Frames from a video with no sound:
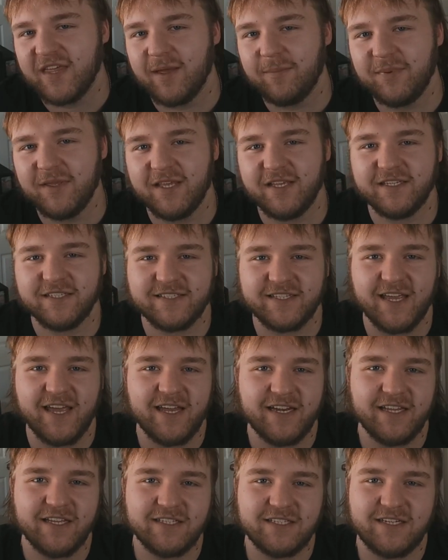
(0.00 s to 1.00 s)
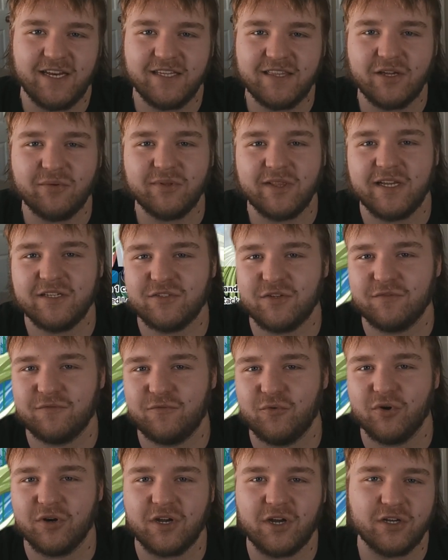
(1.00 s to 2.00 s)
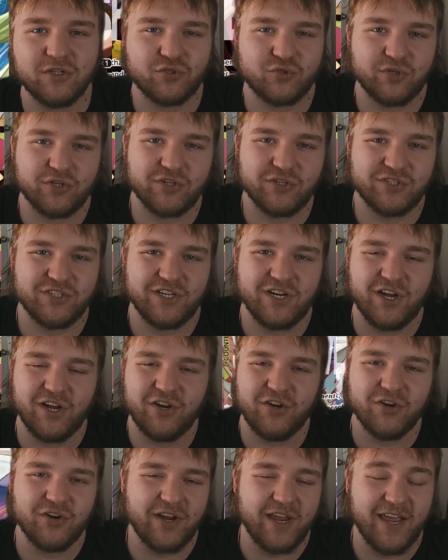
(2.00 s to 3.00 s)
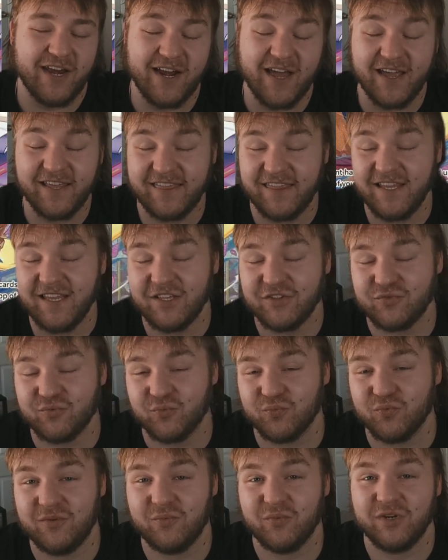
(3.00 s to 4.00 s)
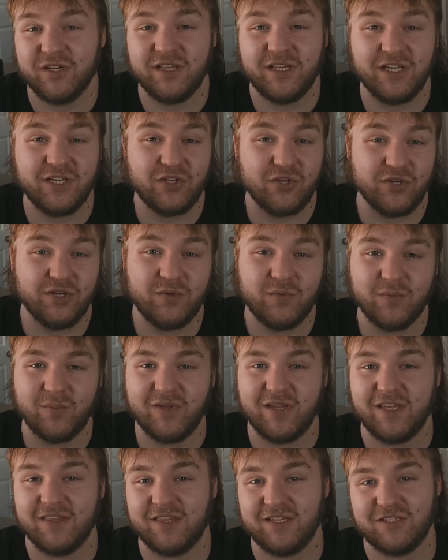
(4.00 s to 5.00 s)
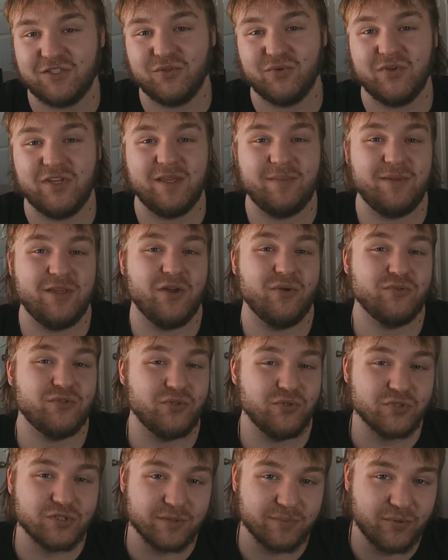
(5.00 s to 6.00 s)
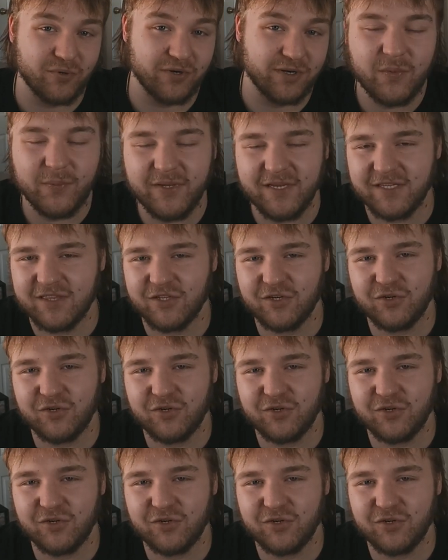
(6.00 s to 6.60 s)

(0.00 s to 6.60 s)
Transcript: that being said, it's a deck that relies on 4 cost triggers and under, and I think it's really good when we get this new EB02 support. When we get the